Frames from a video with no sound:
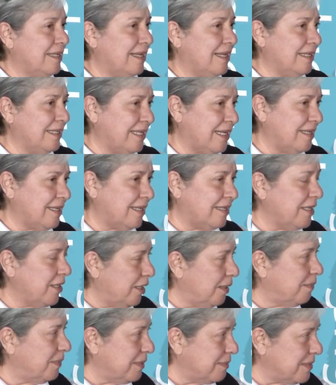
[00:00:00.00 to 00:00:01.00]
and cannot
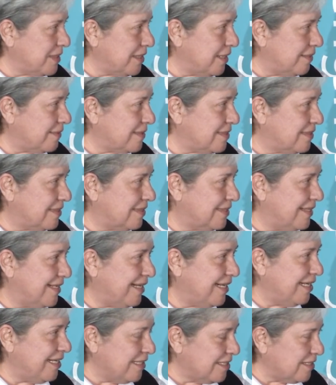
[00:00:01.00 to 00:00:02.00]
help themselves.
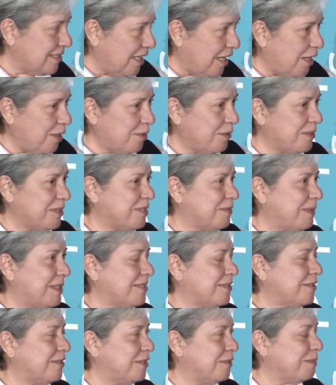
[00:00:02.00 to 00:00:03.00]
It is our
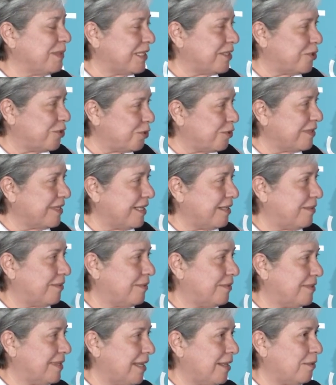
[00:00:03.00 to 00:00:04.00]
responsibility to make sure
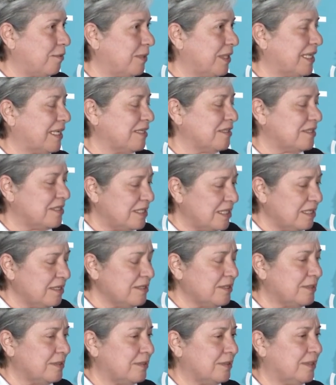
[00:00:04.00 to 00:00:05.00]
that we
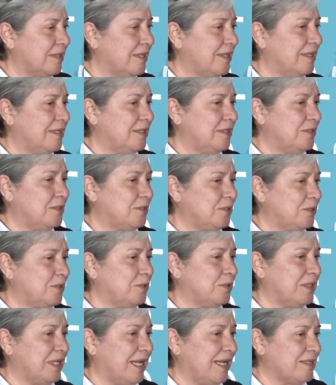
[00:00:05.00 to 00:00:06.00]
continue to
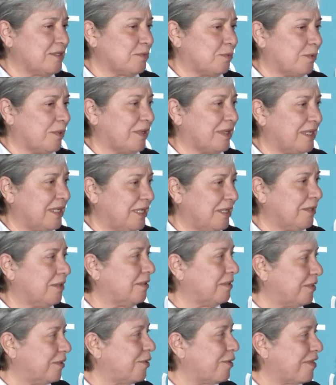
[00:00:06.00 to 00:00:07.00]
do God's work here
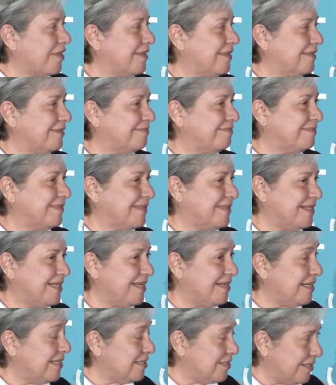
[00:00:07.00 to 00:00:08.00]
on earth.
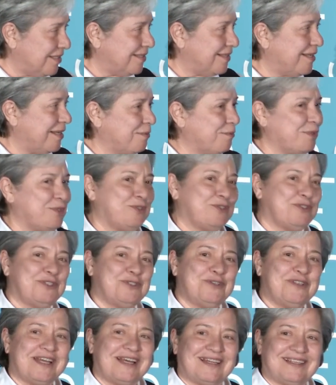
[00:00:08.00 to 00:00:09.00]
And we should
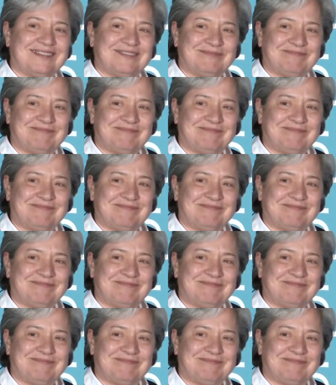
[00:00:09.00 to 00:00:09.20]
do that.